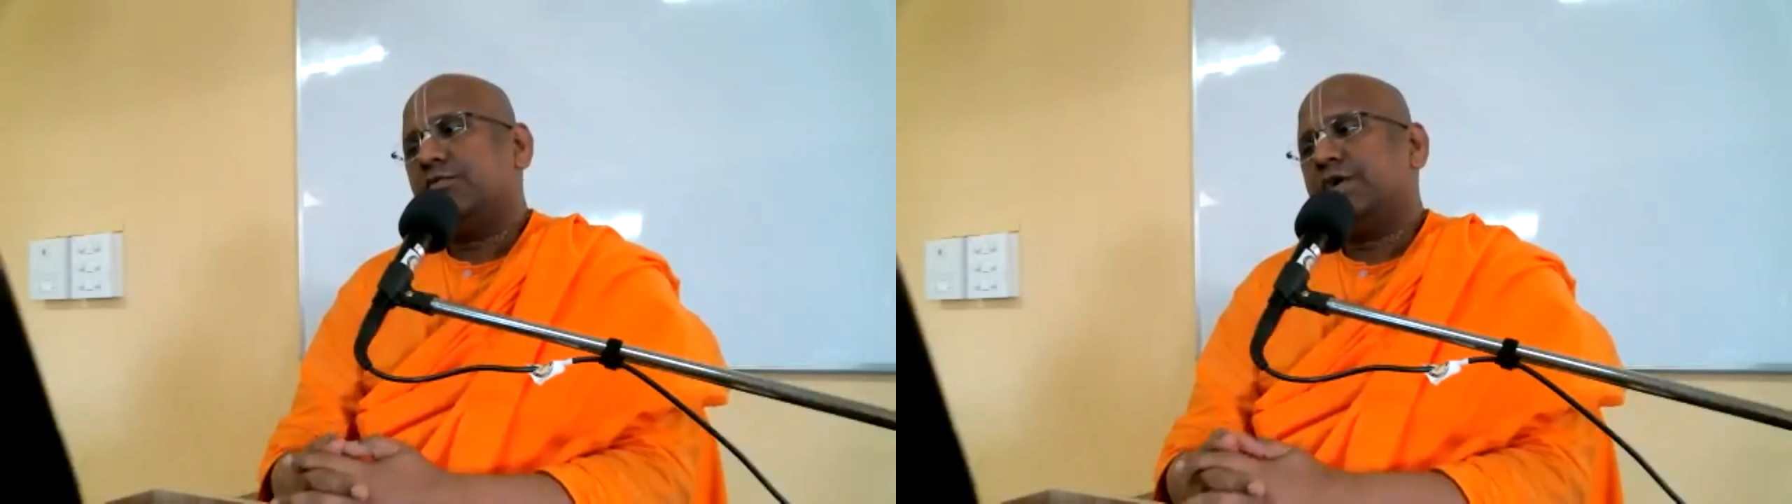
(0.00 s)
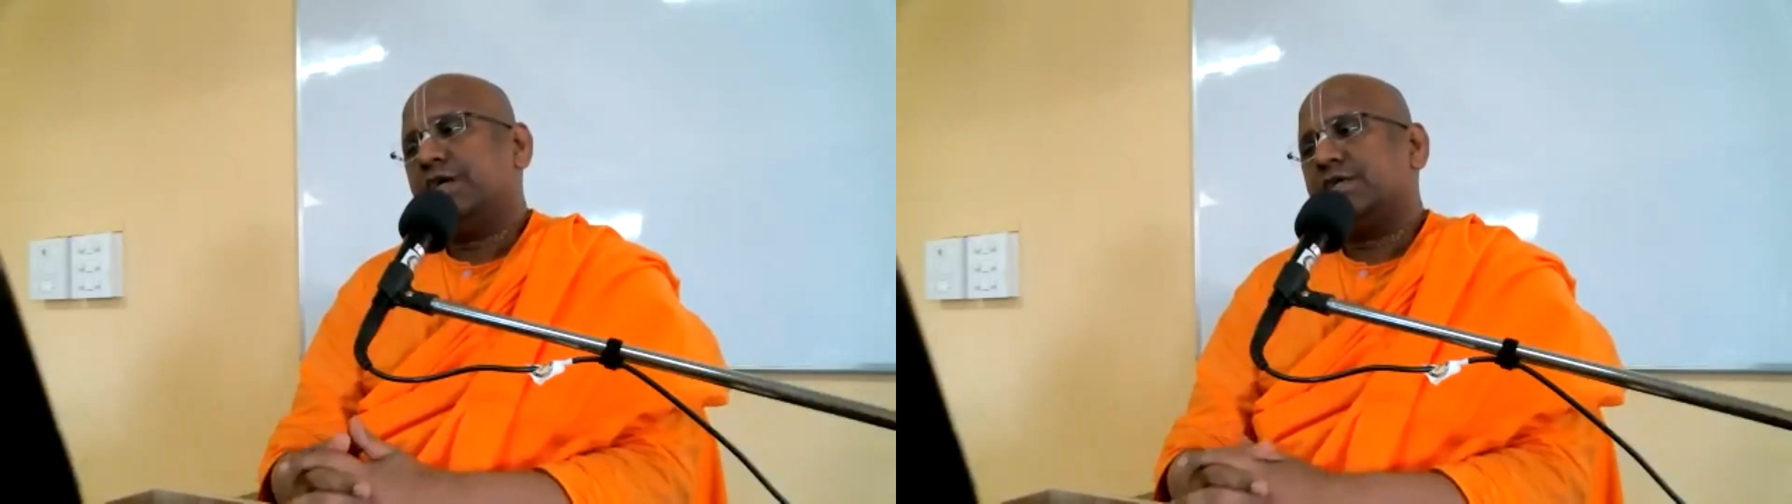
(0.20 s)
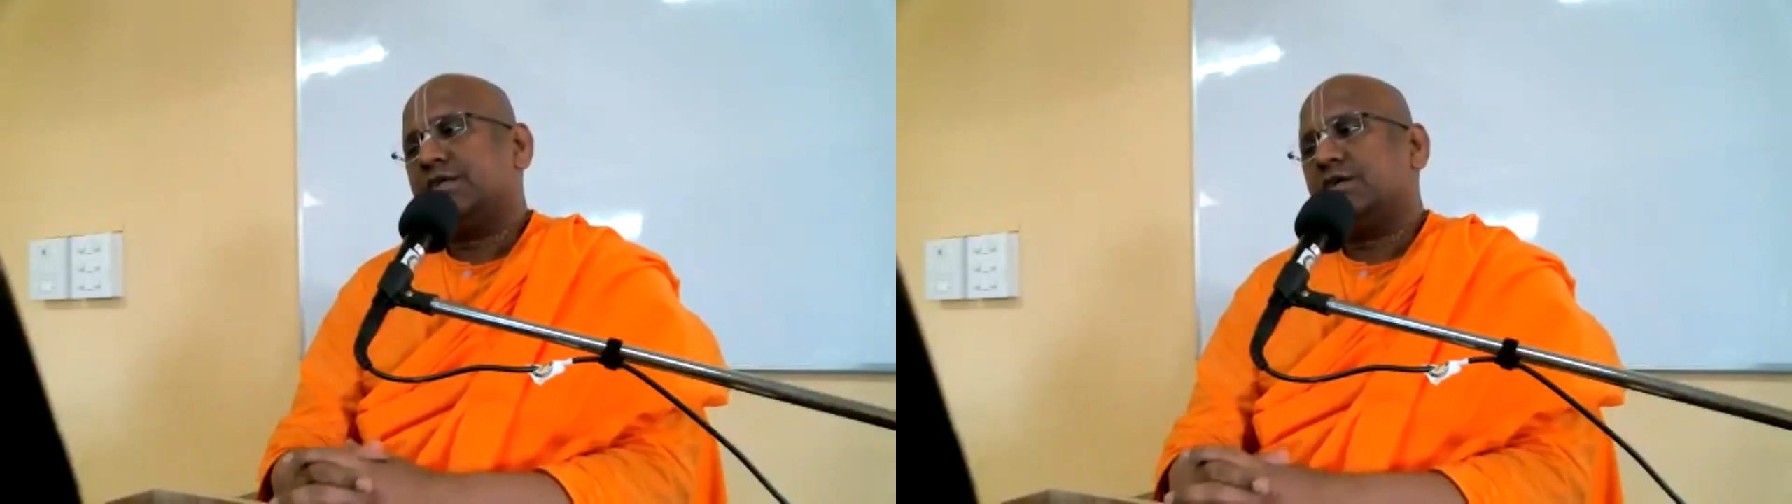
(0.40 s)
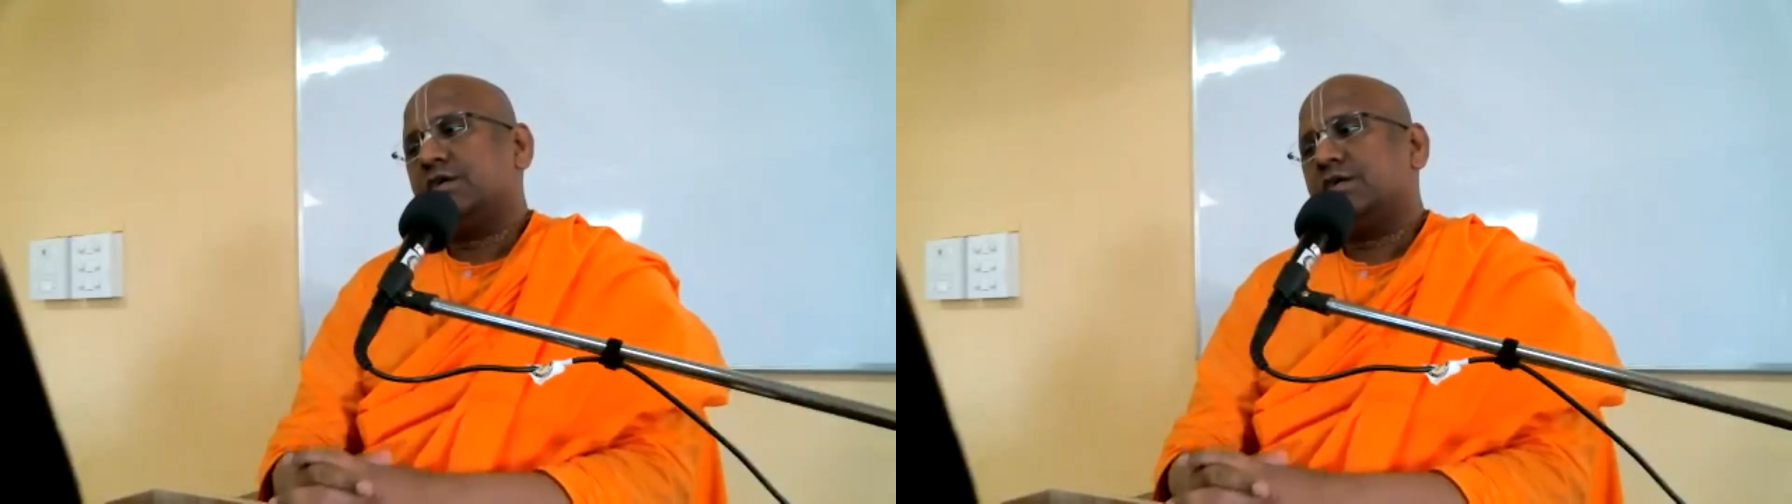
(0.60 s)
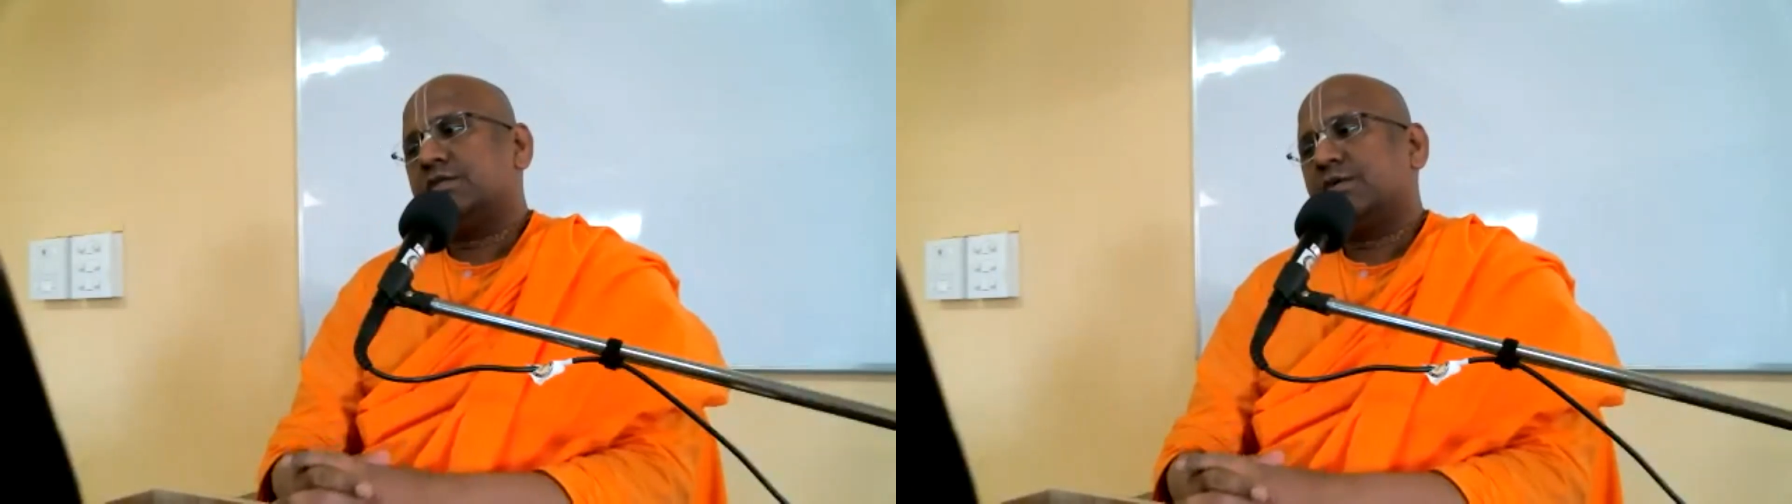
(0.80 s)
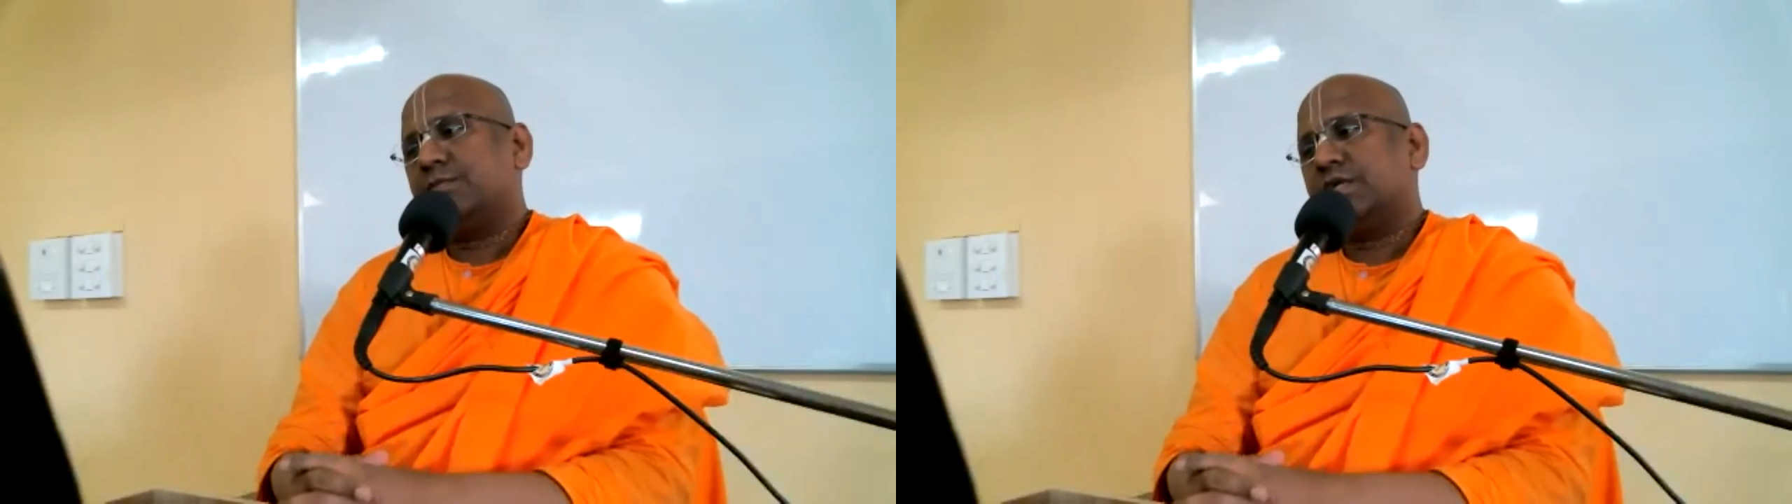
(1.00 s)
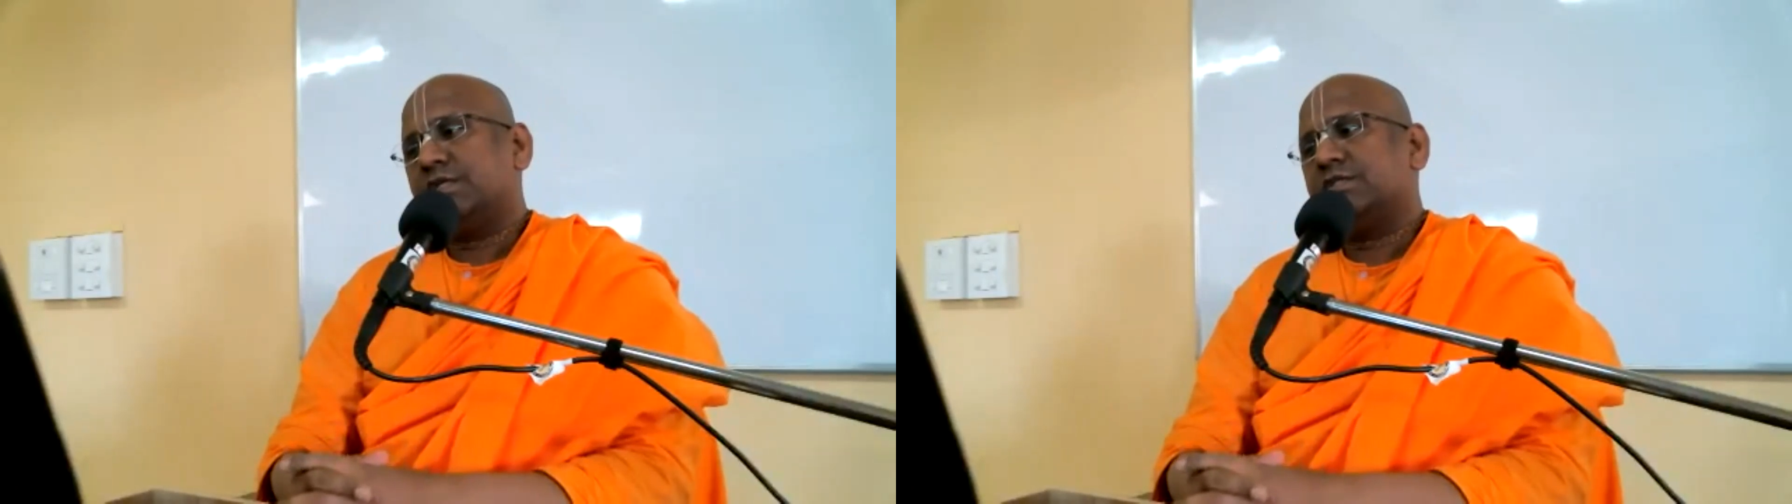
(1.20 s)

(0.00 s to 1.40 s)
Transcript: where somebody